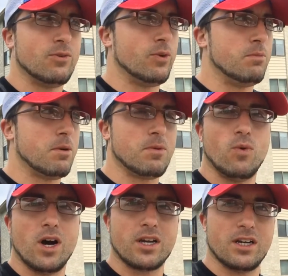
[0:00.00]
we might be
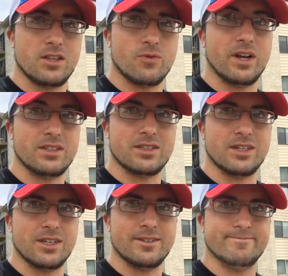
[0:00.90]
walking in the rain
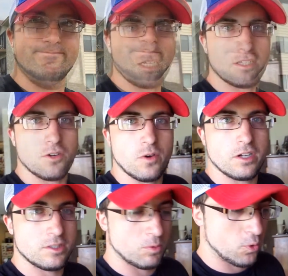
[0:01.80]
tonight. Just got done
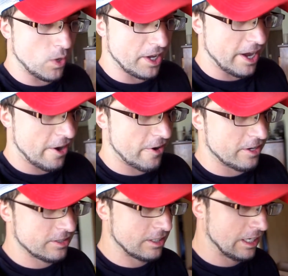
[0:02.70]
running some quick
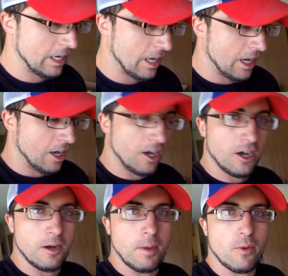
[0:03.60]
errands.
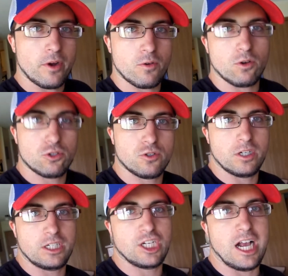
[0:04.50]
I went
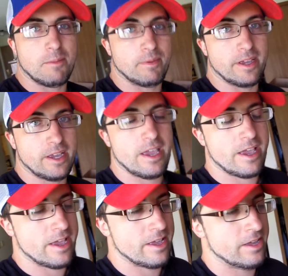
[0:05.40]
grocery shopping,
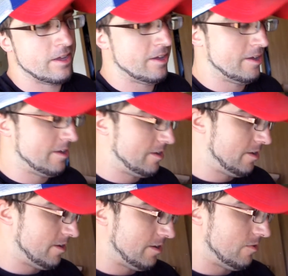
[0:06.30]

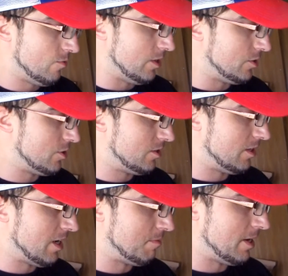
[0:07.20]
which,
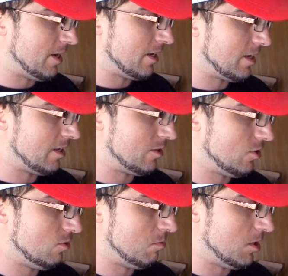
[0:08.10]
I mean, I didn't get too